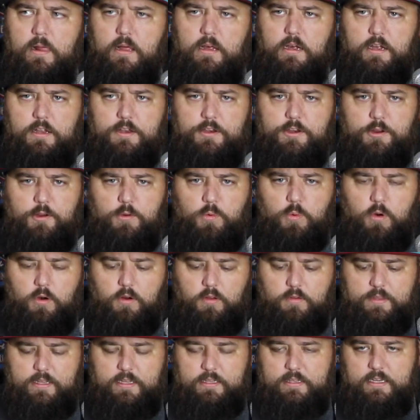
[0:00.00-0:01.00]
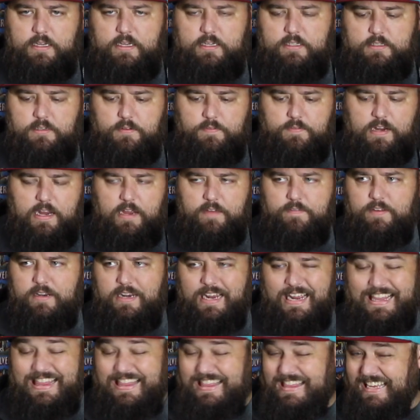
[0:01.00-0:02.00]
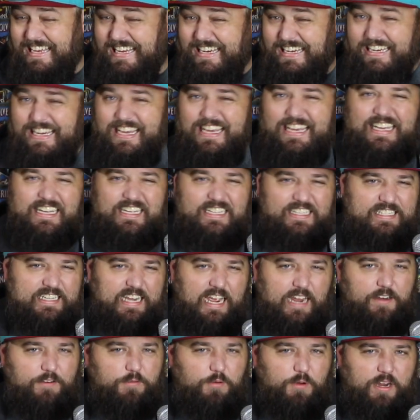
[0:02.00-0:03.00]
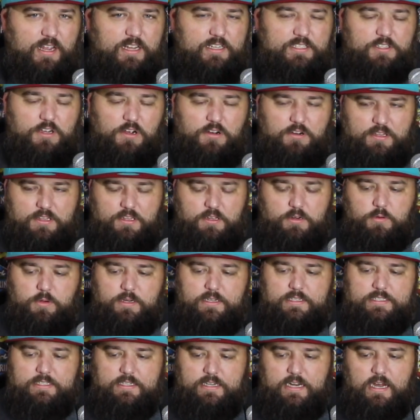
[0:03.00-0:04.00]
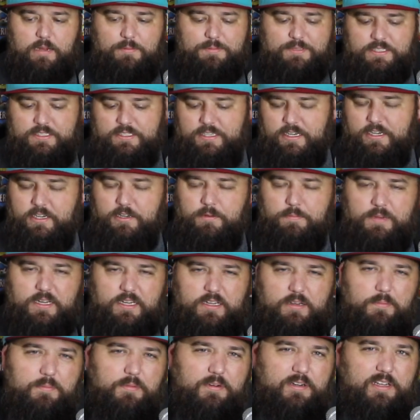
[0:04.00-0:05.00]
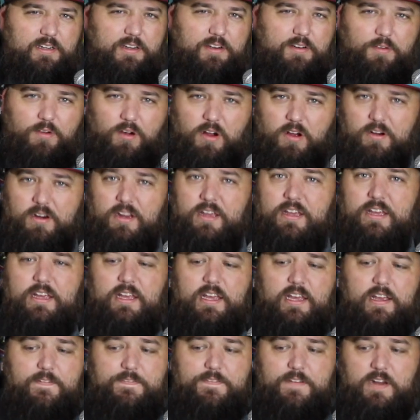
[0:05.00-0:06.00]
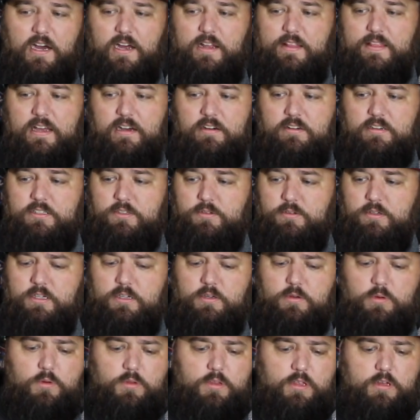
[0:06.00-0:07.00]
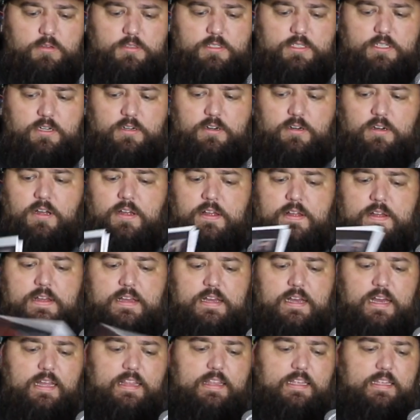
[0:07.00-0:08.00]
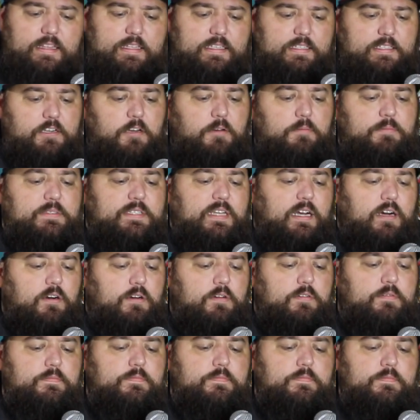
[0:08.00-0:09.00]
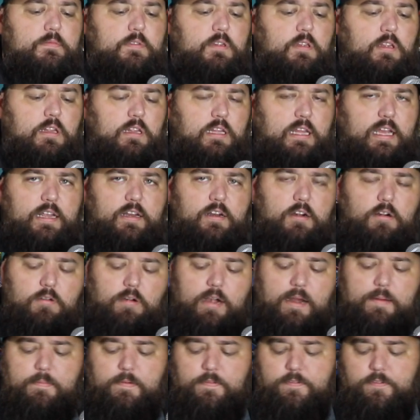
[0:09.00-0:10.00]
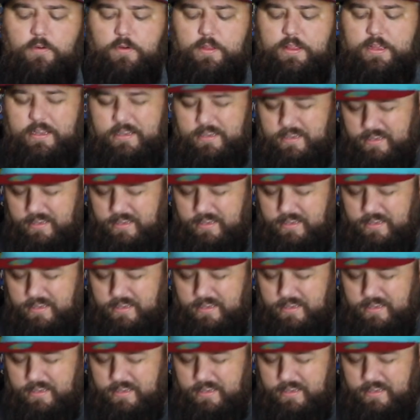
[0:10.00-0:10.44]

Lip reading: a new world that they can survive in. I think is kind of what I saw on the quick synopsis. I could be completely wrong. If not, that looks really cool though still. I think this comes out later, right before the end of